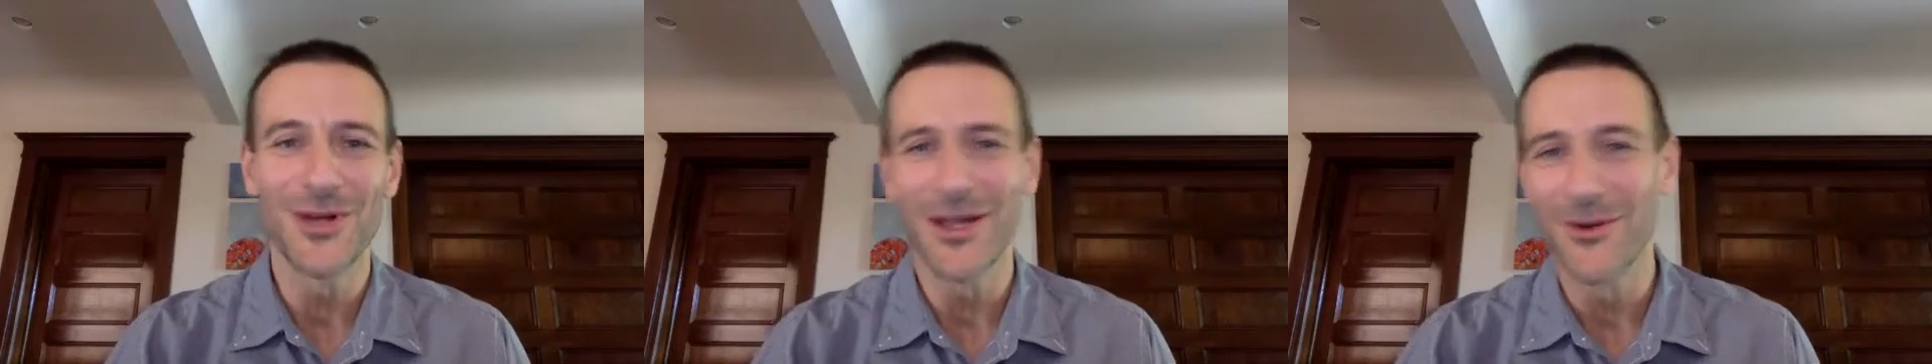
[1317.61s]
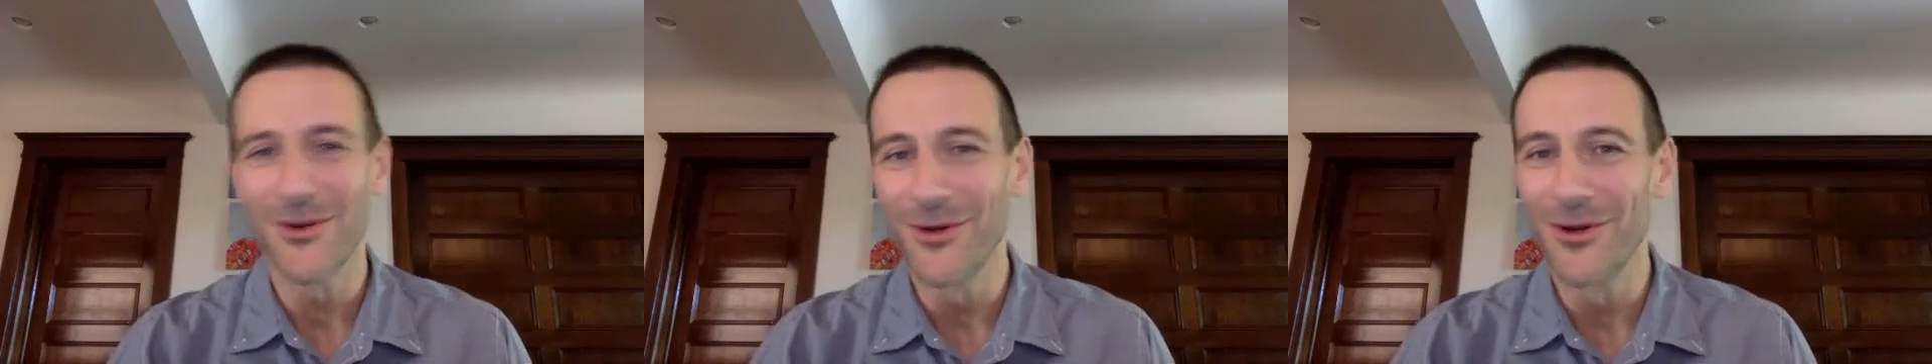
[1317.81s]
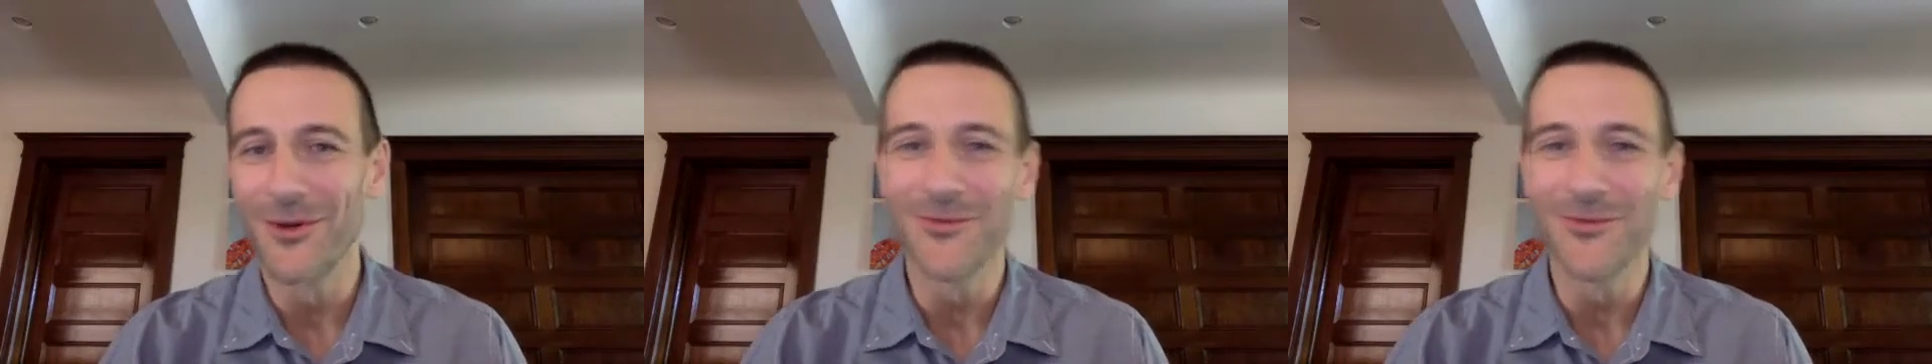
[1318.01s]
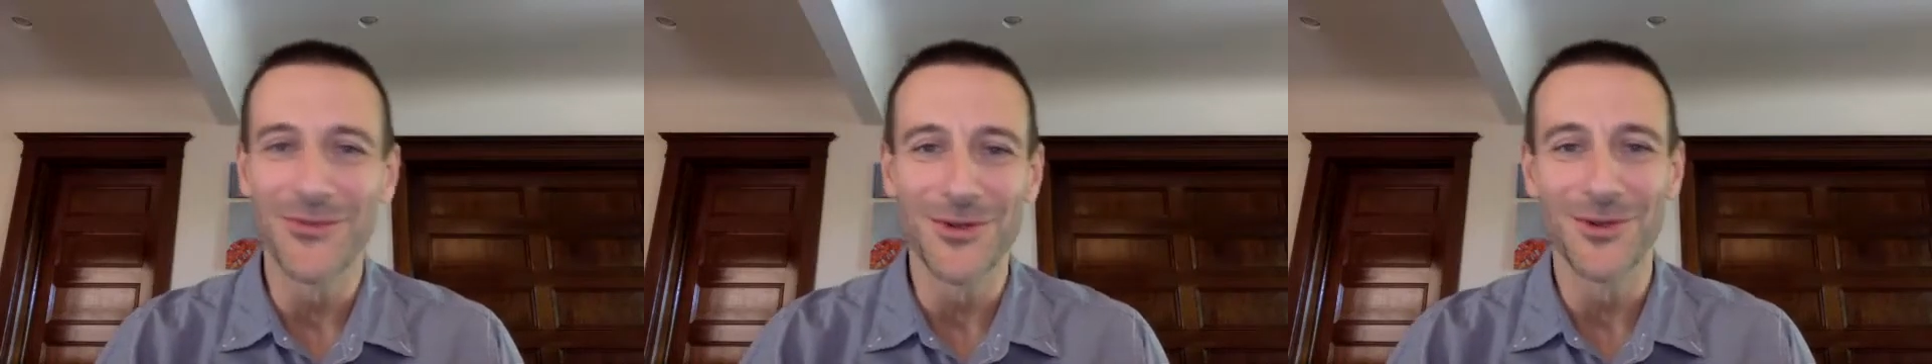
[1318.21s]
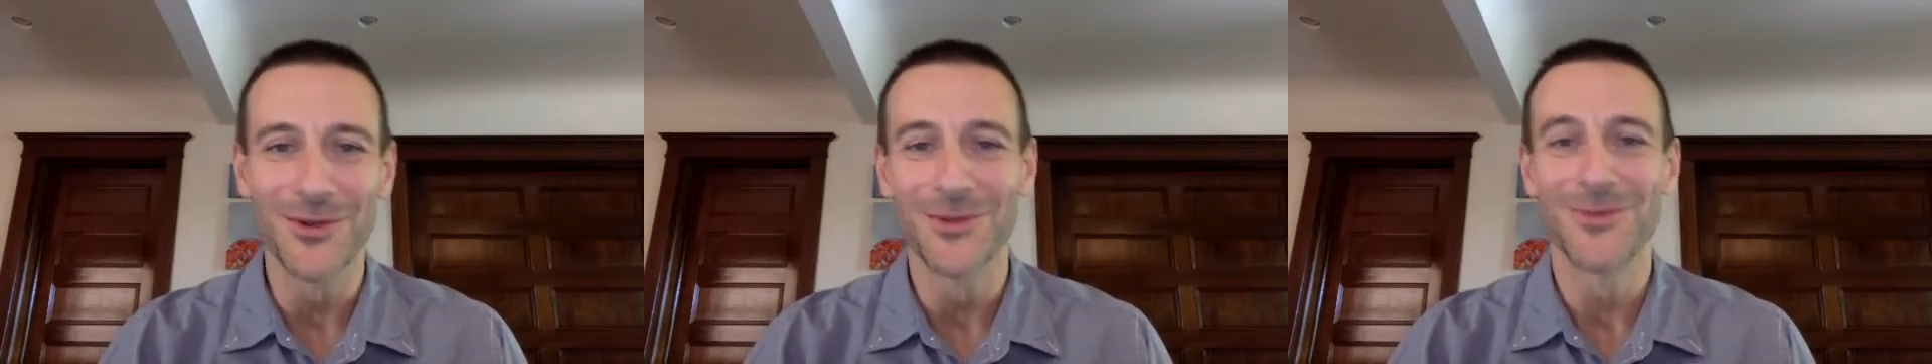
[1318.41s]
I don't know if
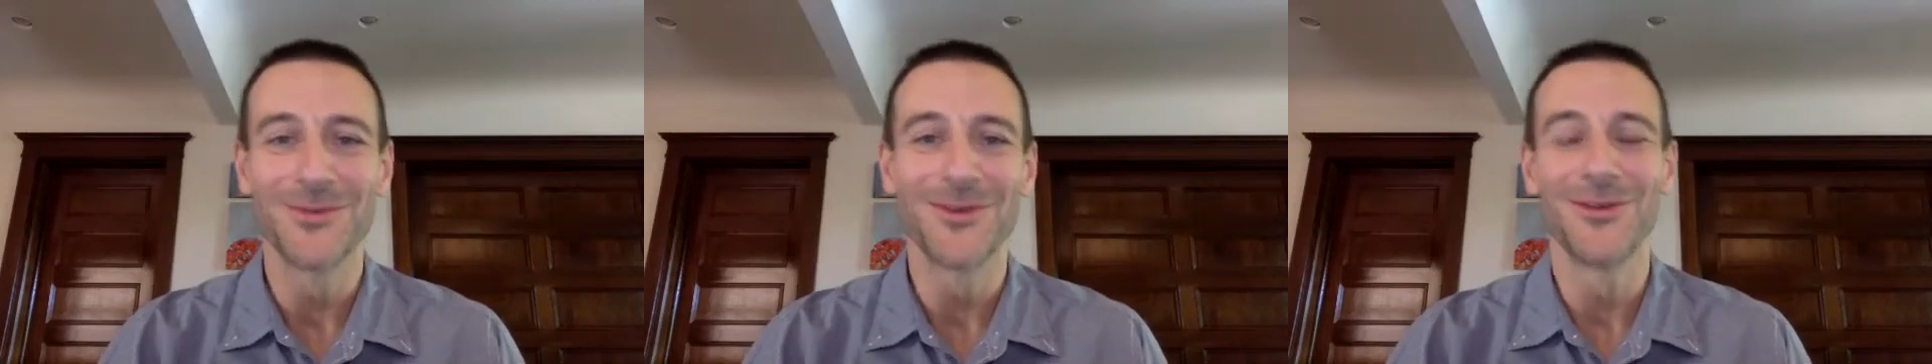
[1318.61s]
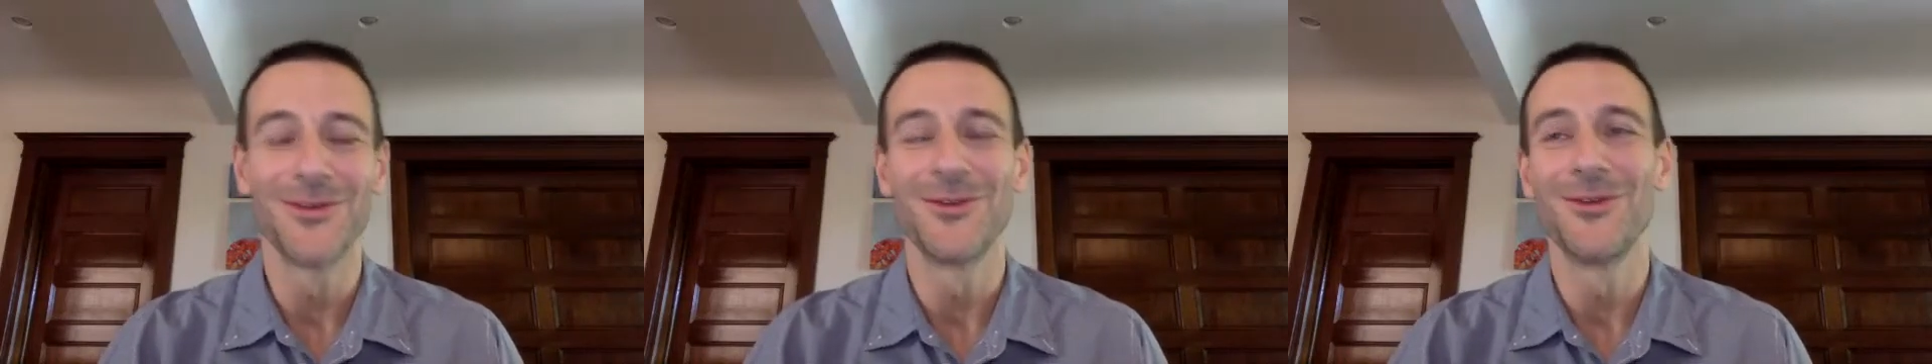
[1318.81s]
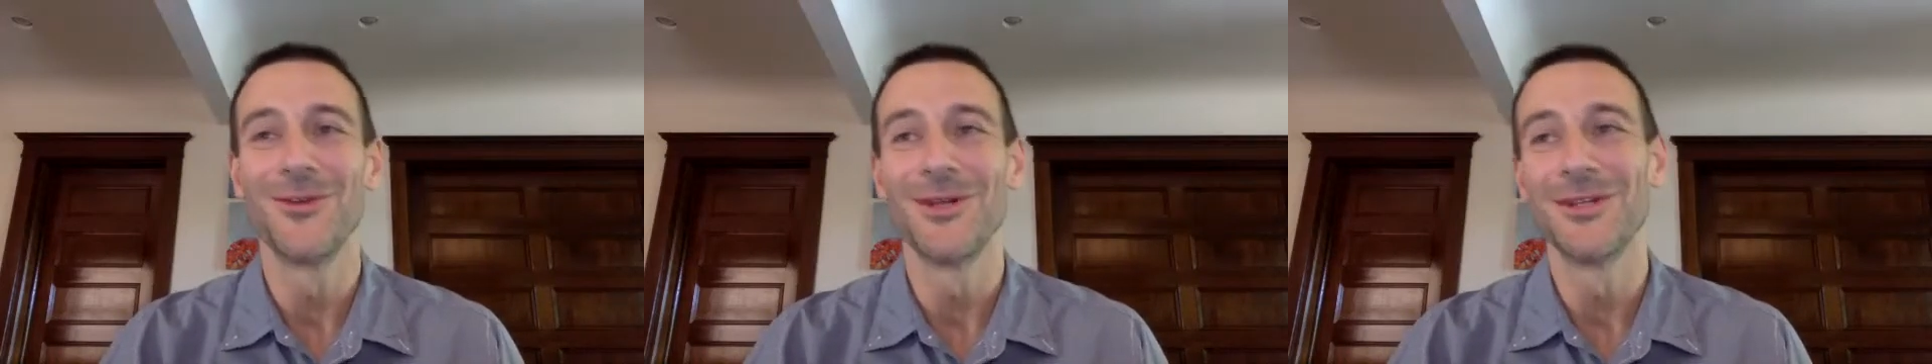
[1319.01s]
it'll do